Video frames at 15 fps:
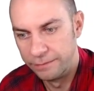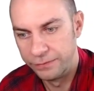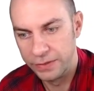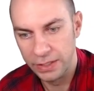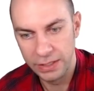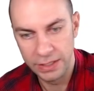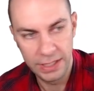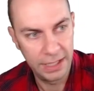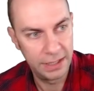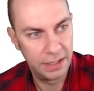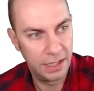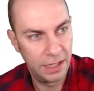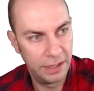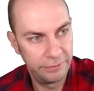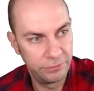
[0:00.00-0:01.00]
Again,
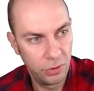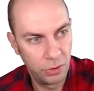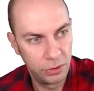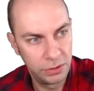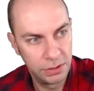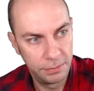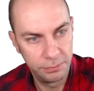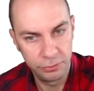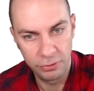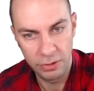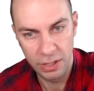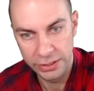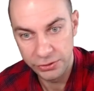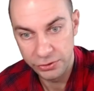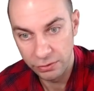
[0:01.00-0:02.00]
I've got the
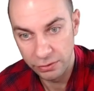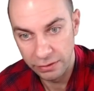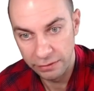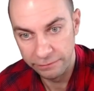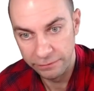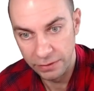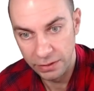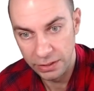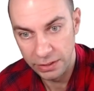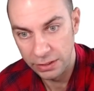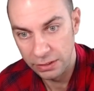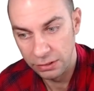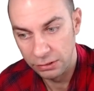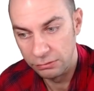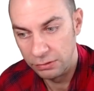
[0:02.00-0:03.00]
price on the
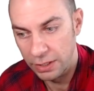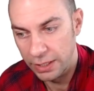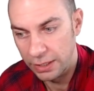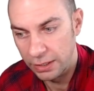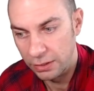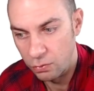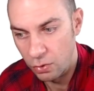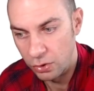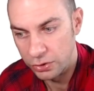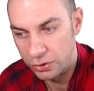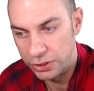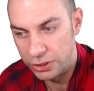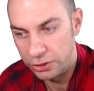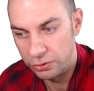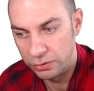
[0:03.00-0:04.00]
vertical and
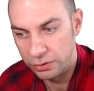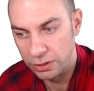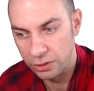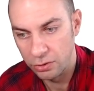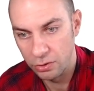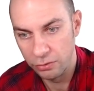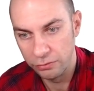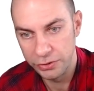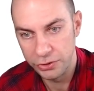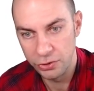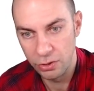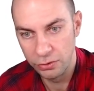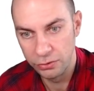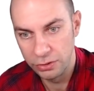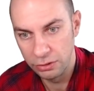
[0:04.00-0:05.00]
quantity on the
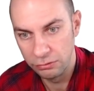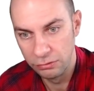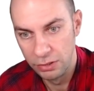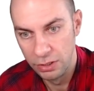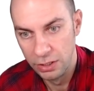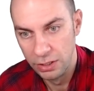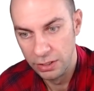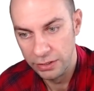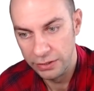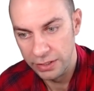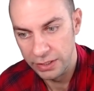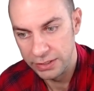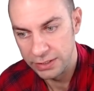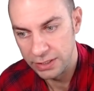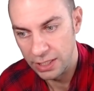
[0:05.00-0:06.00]
horizontal.
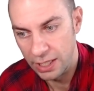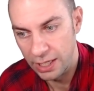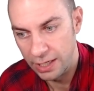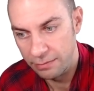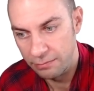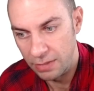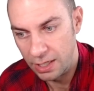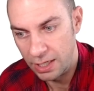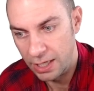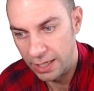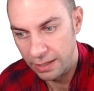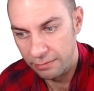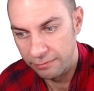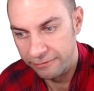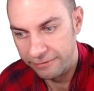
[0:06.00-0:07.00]
This time I
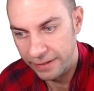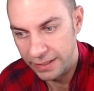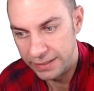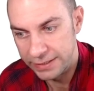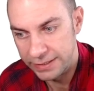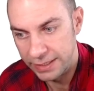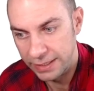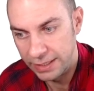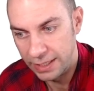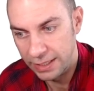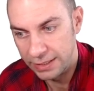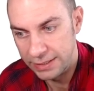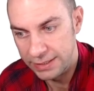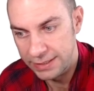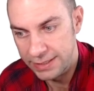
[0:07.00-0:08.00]
am facing a
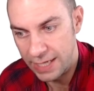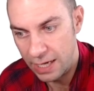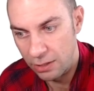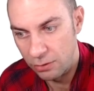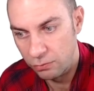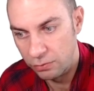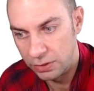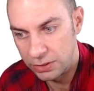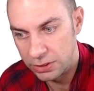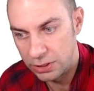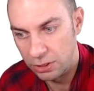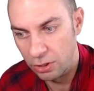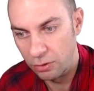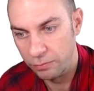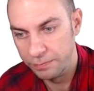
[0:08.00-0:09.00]
downward
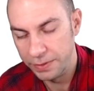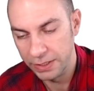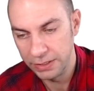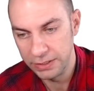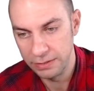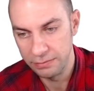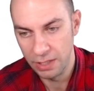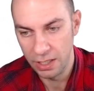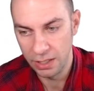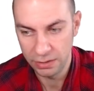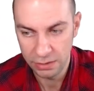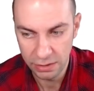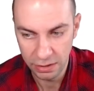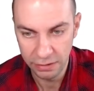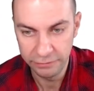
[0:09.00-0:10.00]
sloping demand
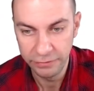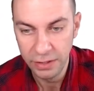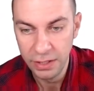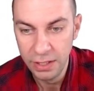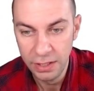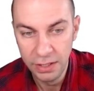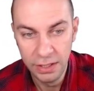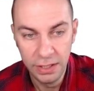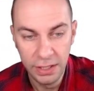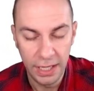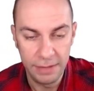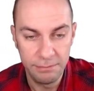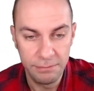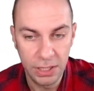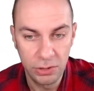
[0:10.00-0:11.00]
curve.
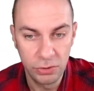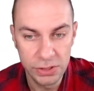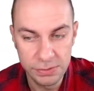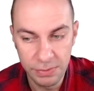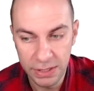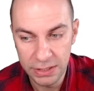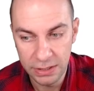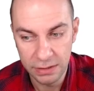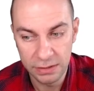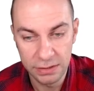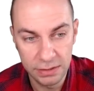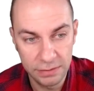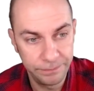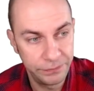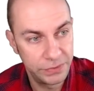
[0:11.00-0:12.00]
And because my
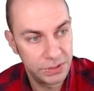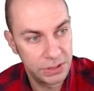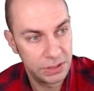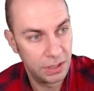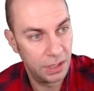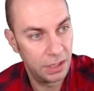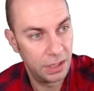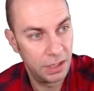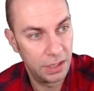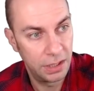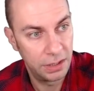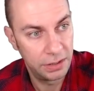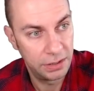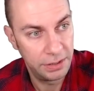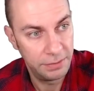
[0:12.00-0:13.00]

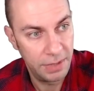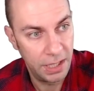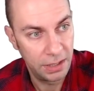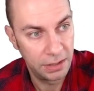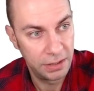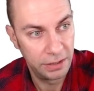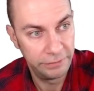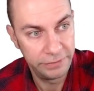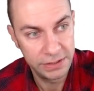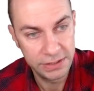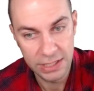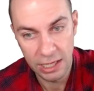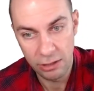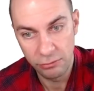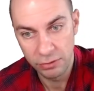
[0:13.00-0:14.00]
demand curve is
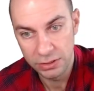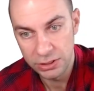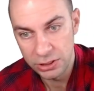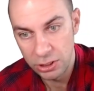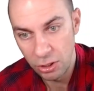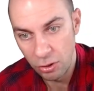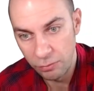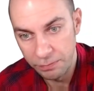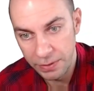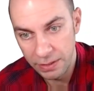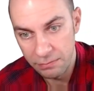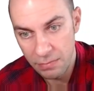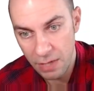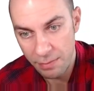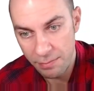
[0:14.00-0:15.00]
downward sloping,
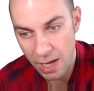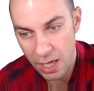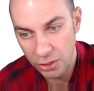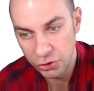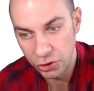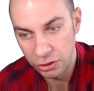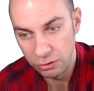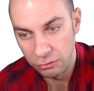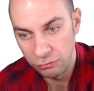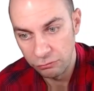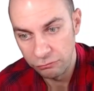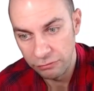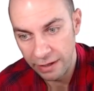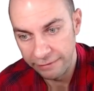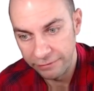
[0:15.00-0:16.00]
my marginal
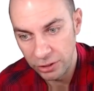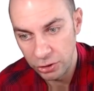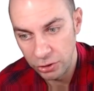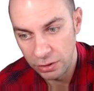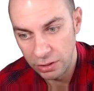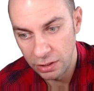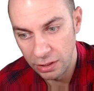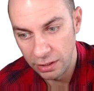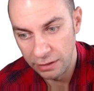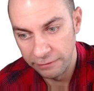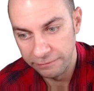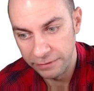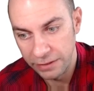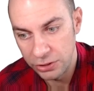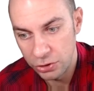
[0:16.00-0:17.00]
revenue
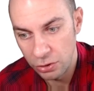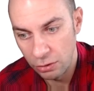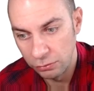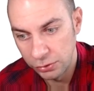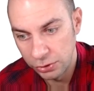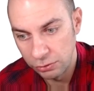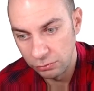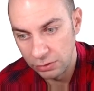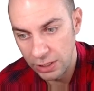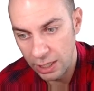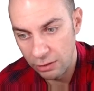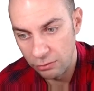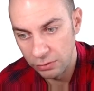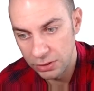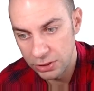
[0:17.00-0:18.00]
curve is also
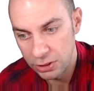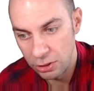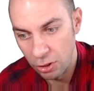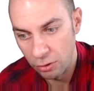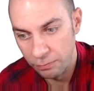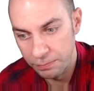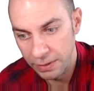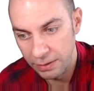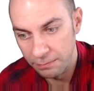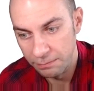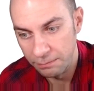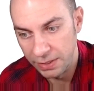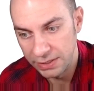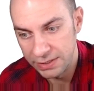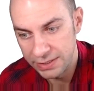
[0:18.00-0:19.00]
downward sloping
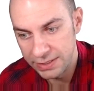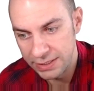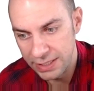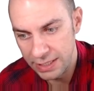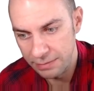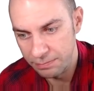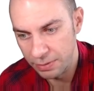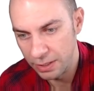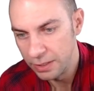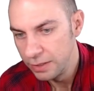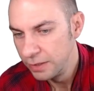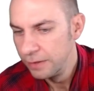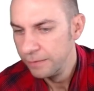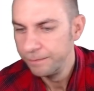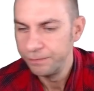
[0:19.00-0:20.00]
but steeper.
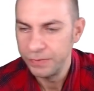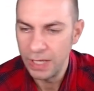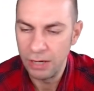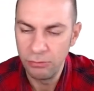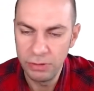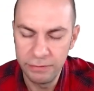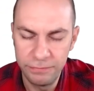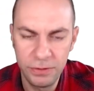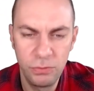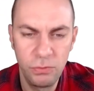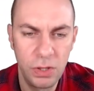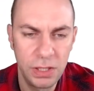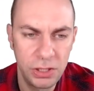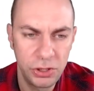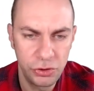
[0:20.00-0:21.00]
Now, if you
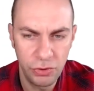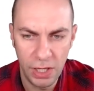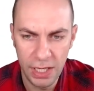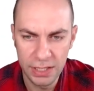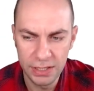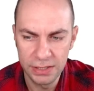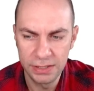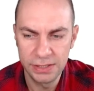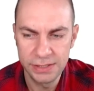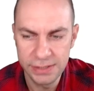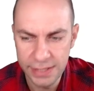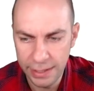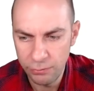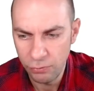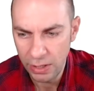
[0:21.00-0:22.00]
want to try and
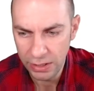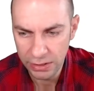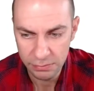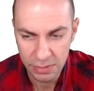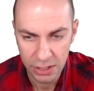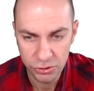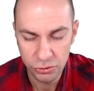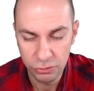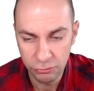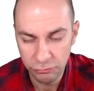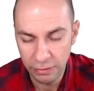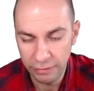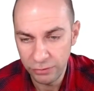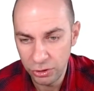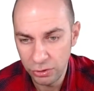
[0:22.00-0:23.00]
understand why the marginal
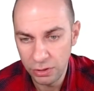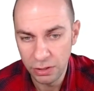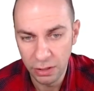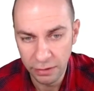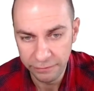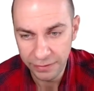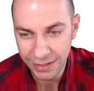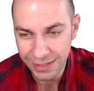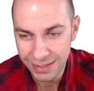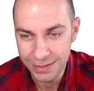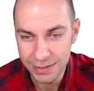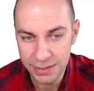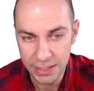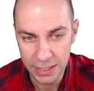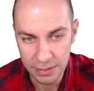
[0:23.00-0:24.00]
revenue curve is
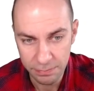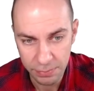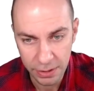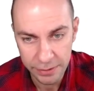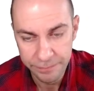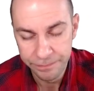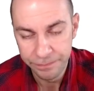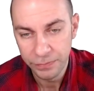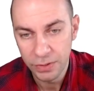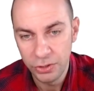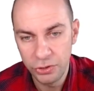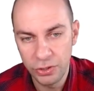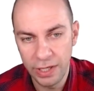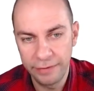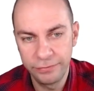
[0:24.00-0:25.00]
steeper,
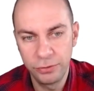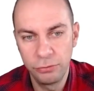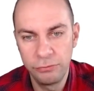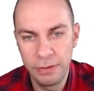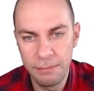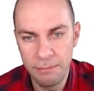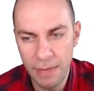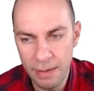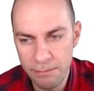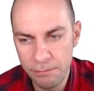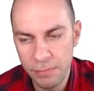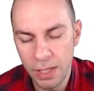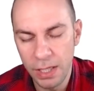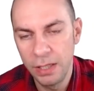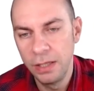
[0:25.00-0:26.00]
you have to
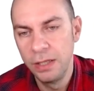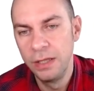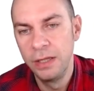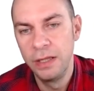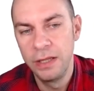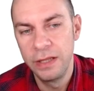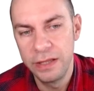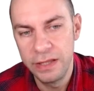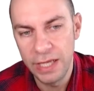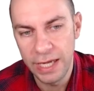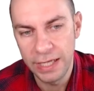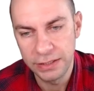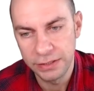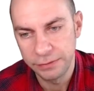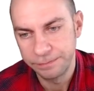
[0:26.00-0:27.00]
remember
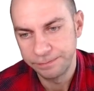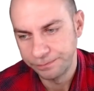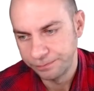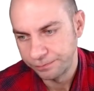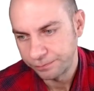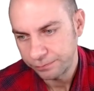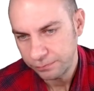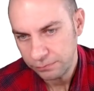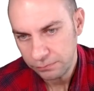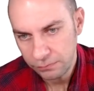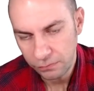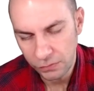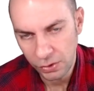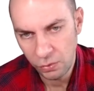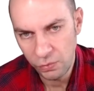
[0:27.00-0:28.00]
that
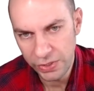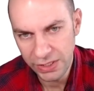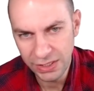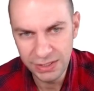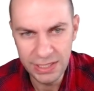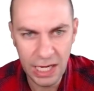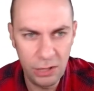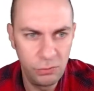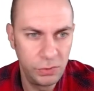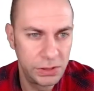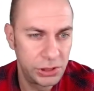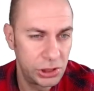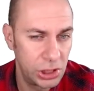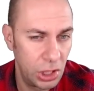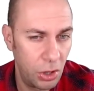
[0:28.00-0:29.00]
with a downward
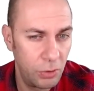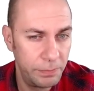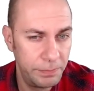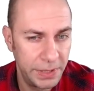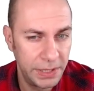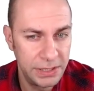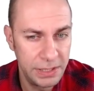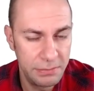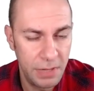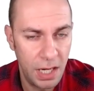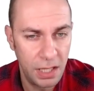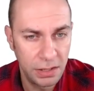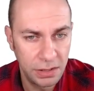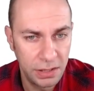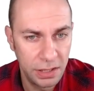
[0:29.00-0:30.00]
sloping
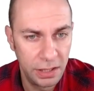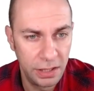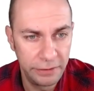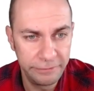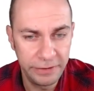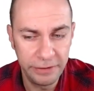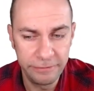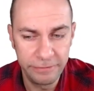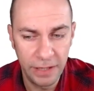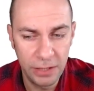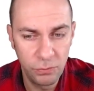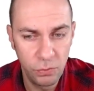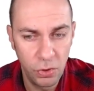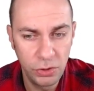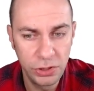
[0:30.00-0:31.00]
demand curve, if I
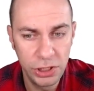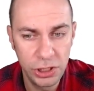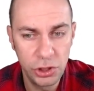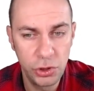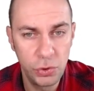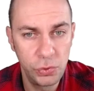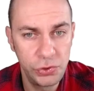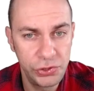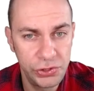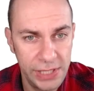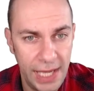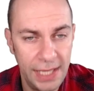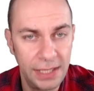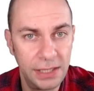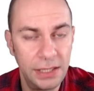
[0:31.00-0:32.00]
wanted to
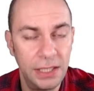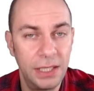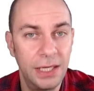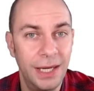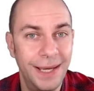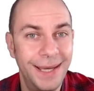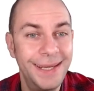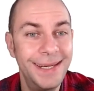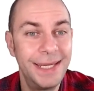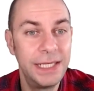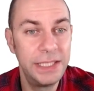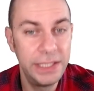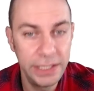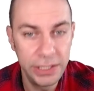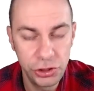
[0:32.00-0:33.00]
sell an
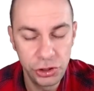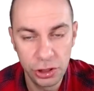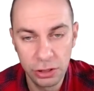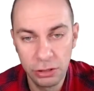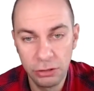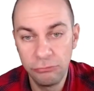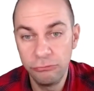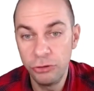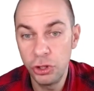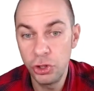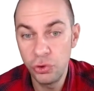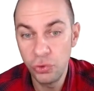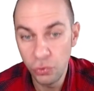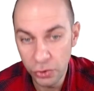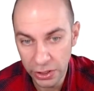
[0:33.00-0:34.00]
additional
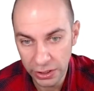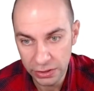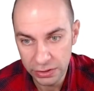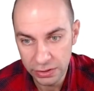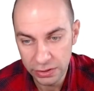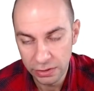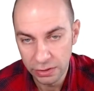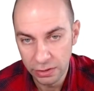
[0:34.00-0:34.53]
unit